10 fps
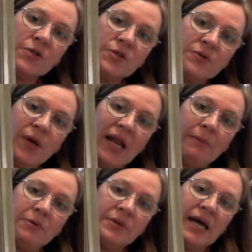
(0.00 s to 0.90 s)
So I was quite
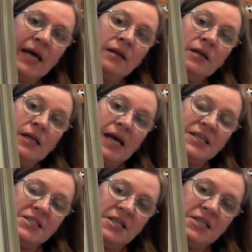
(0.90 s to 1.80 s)
happy with that.
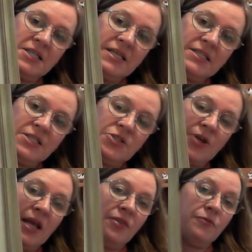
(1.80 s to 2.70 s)
I stitched this
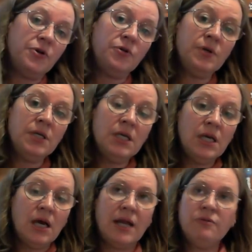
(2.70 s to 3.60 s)
straight through.
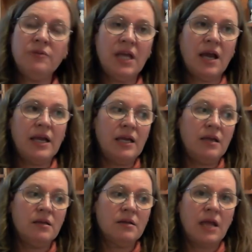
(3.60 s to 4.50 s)
I don't think
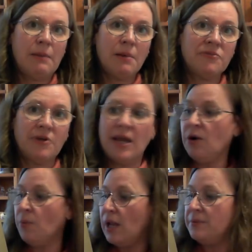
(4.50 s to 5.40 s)
I came up for
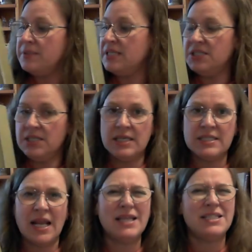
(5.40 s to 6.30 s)
air while I was stitching
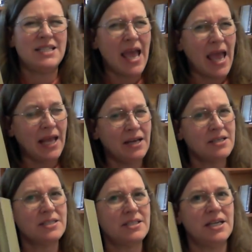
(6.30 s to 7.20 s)
this, and I tend
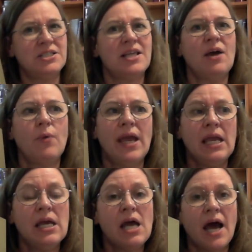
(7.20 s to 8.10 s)
to stitch that
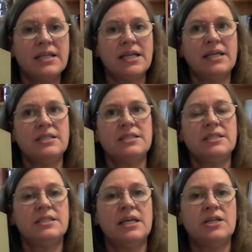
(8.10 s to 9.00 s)
way. I tend to
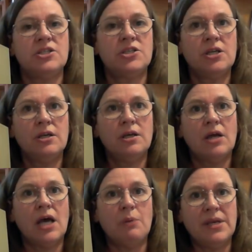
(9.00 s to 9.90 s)
stitch
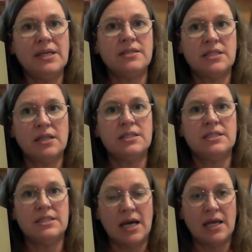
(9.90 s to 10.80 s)
a piece until
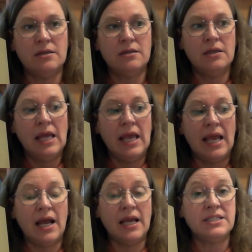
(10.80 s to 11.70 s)
it's done,
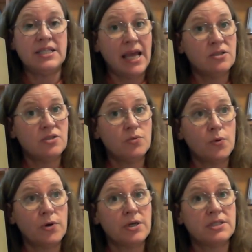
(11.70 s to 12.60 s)
and I tend
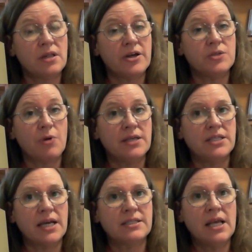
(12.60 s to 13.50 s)
towards large
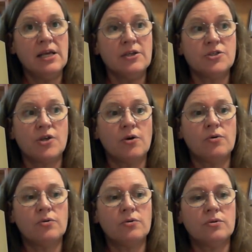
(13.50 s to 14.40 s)
projects.
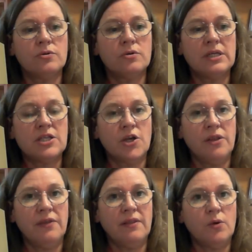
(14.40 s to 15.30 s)
So it's a good
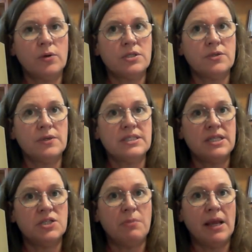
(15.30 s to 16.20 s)
thing that we're doing
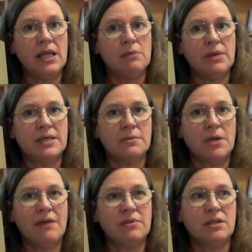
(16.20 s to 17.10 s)
Stitch Mania because I'm
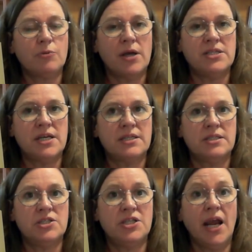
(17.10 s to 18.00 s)
going to have little projects
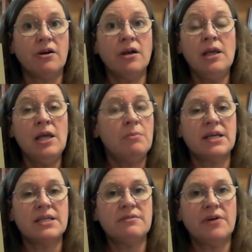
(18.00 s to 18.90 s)
to share,
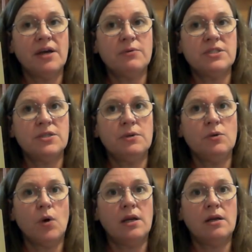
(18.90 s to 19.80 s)
because if I was
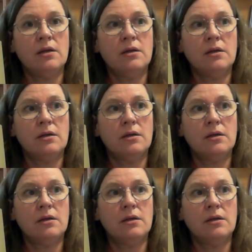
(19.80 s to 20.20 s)
doing one